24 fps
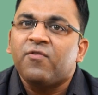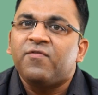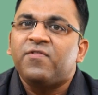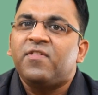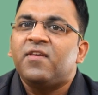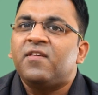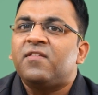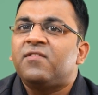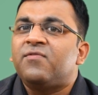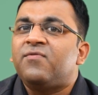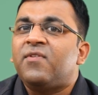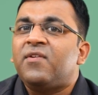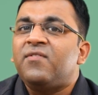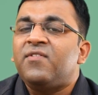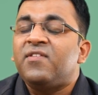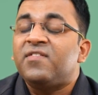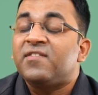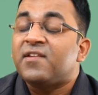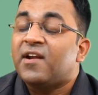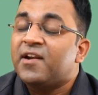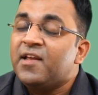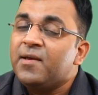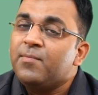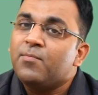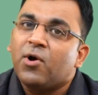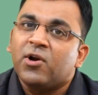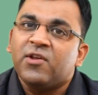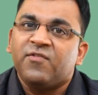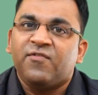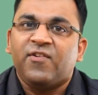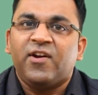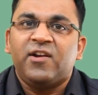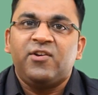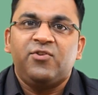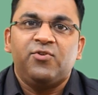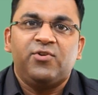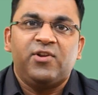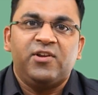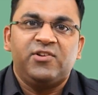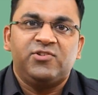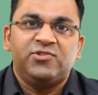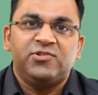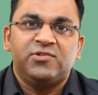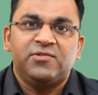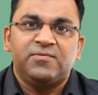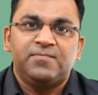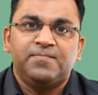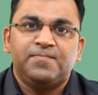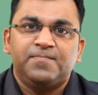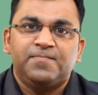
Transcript: of this when we study modified duration.